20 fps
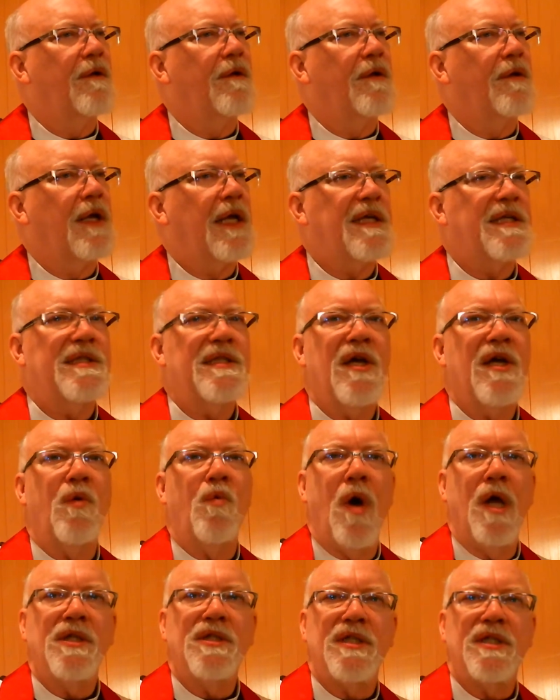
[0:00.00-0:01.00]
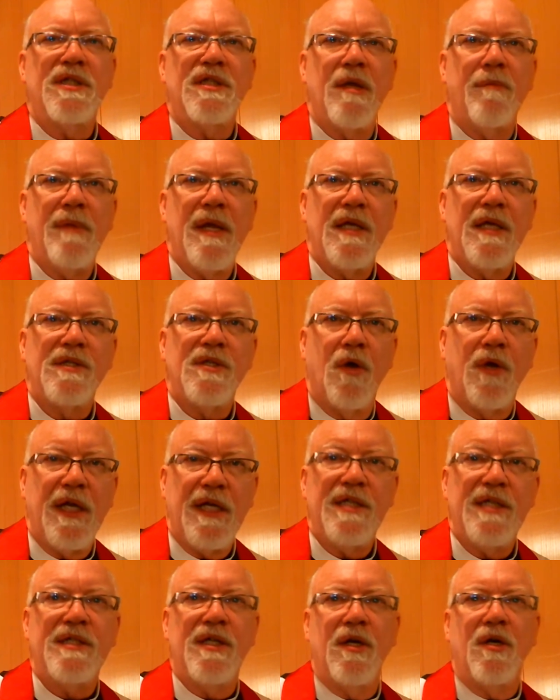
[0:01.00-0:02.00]
He still wants us to be His own. He
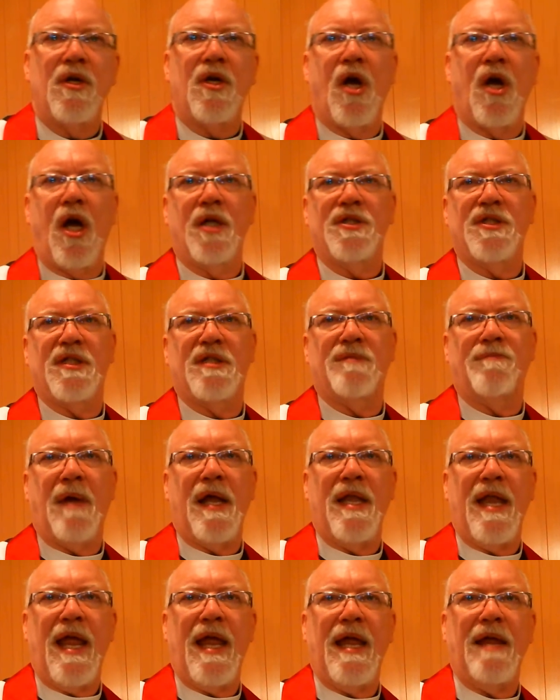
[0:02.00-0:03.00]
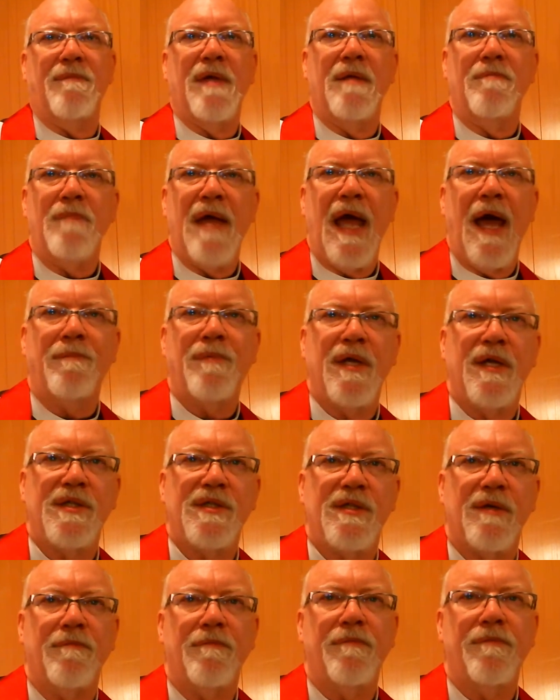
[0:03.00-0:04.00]
still calls us by name in
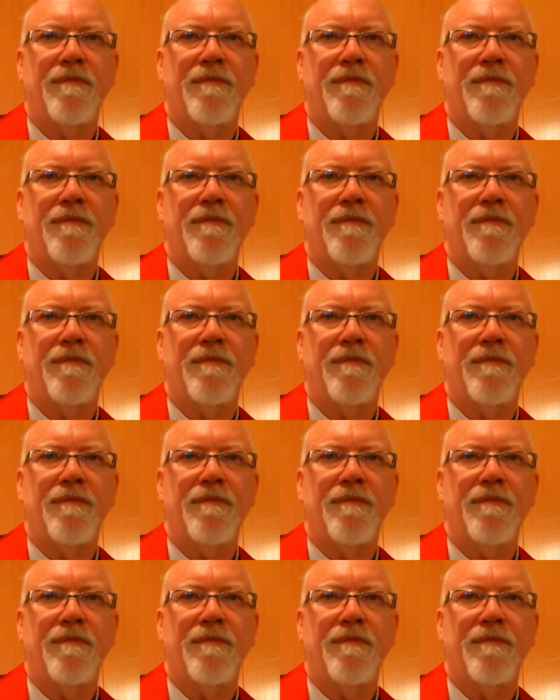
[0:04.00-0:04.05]
baptism.